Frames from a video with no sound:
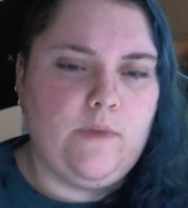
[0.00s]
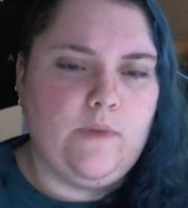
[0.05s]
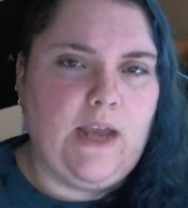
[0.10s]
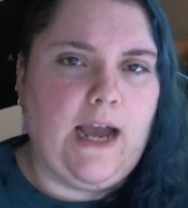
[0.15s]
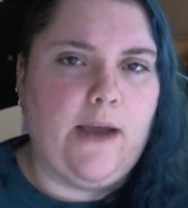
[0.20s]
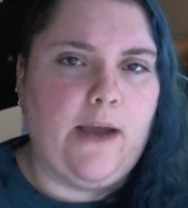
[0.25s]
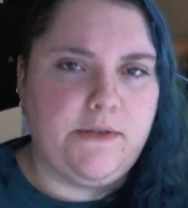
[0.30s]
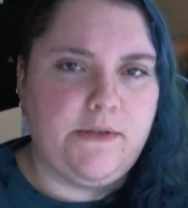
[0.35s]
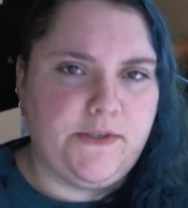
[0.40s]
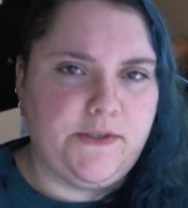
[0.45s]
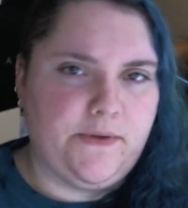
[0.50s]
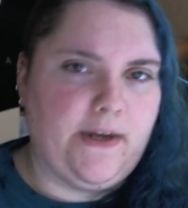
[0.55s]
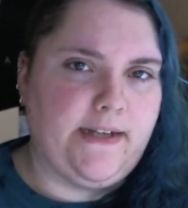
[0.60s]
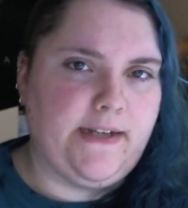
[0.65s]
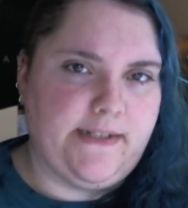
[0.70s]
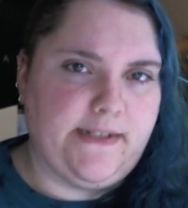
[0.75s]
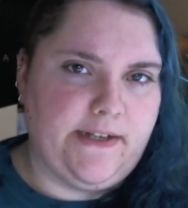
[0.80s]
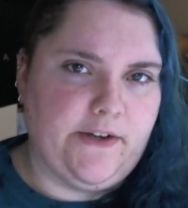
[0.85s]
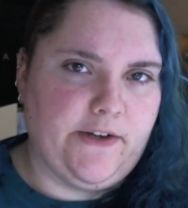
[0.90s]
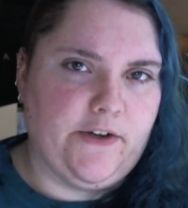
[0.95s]
I was
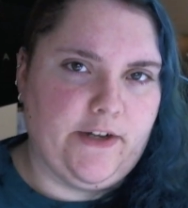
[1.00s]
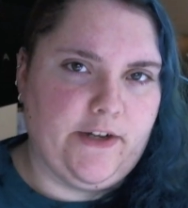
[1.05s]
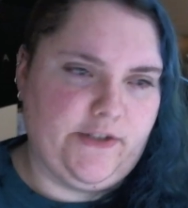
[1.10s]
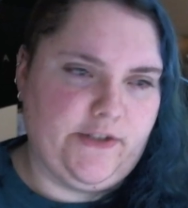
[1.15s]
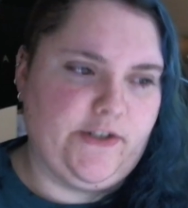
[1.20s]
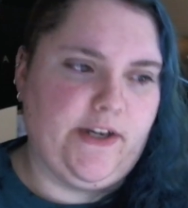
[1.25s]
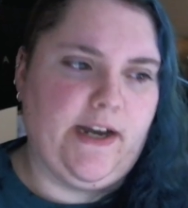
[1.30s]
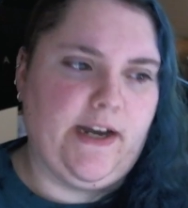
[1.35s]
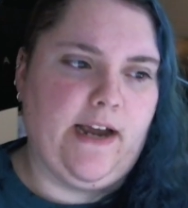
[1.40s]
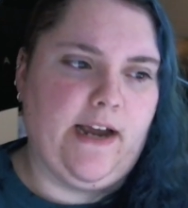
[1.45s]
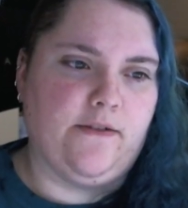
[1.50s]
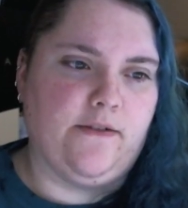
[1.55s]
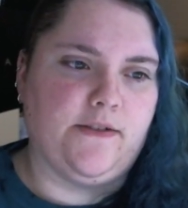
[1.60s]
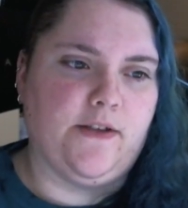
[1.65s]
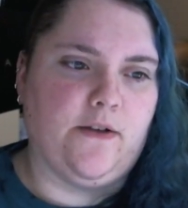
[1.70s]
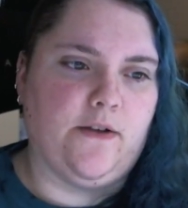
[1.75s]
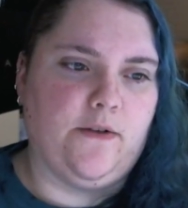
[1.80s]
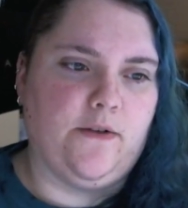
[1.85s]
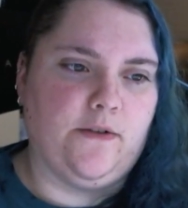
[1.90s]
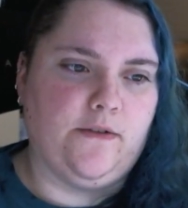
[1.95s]
raised in a Christian
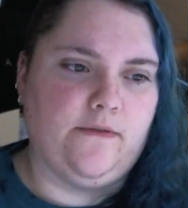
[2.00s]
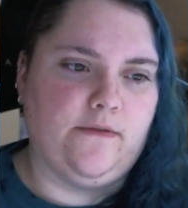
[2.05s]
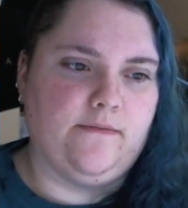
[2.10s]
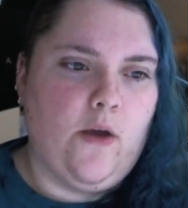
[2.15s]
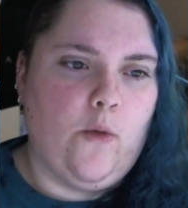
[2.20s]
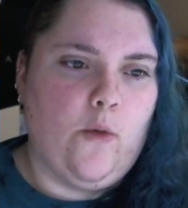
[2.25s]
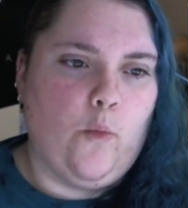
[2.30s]
household.